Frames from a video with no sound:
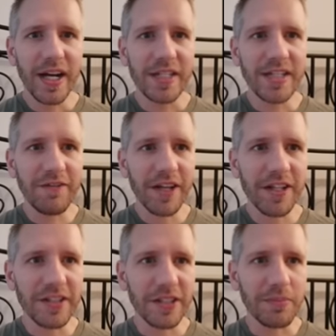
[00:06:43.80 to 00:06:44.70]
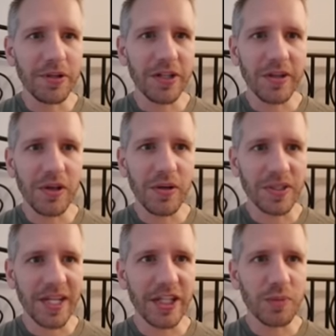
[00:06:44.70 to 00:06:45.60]
Defense is pretty
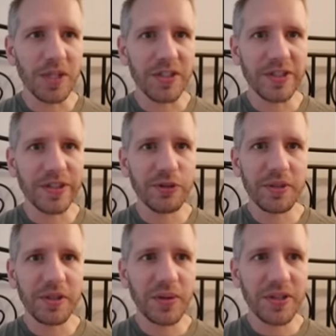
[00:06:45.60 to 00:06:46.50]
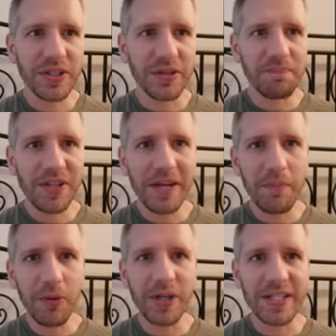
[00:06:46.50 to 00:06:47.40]
close, HP is a little bit lower, so you get
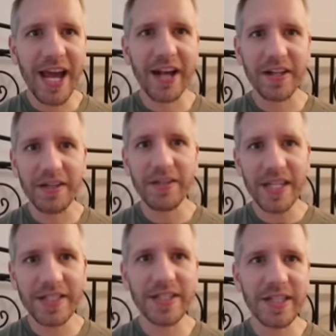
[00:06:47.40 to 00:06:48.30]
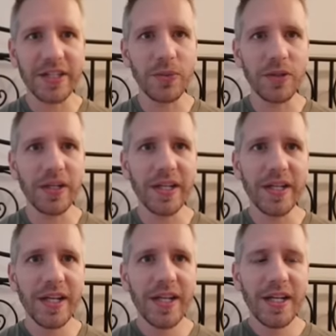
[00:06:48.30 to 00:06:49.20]
more attack in this than you would,
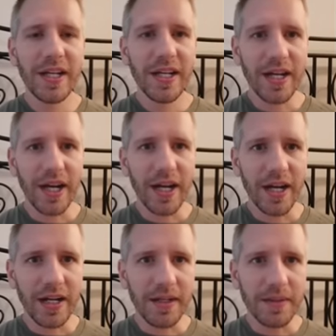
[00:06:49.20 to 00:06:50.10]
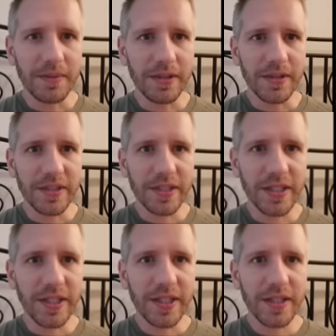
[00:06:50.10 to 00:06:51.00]
where is
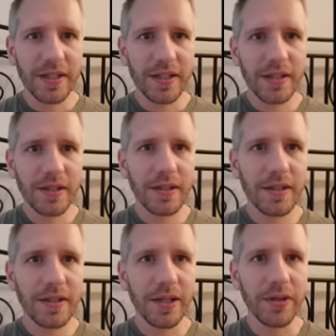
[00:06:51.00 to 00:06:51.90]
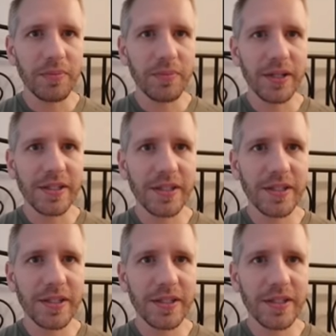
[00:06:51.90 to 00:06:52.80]
the other plate?
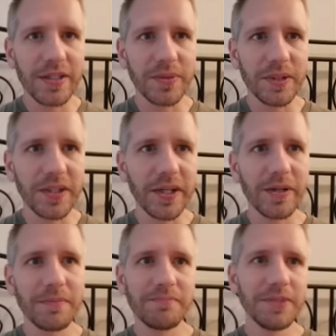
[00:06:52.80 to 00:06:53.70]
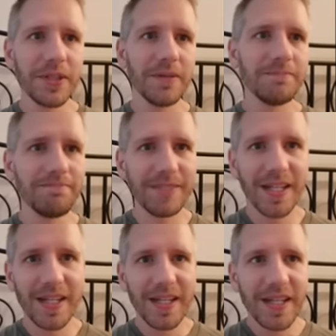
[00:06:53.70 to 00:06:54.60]
This one here. So
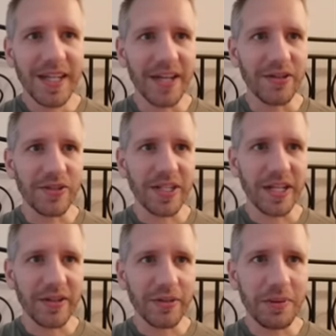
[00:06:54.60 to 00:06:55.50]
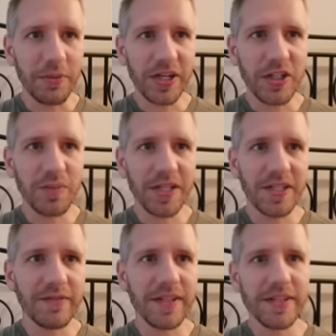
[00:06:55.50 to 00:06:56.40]
again, you're just getting a little bit more HP and
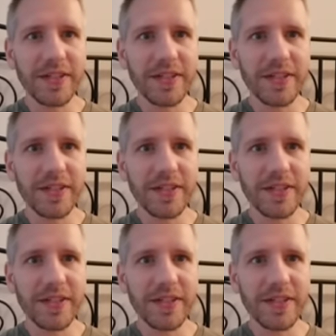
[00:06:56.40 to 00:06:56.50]
defense.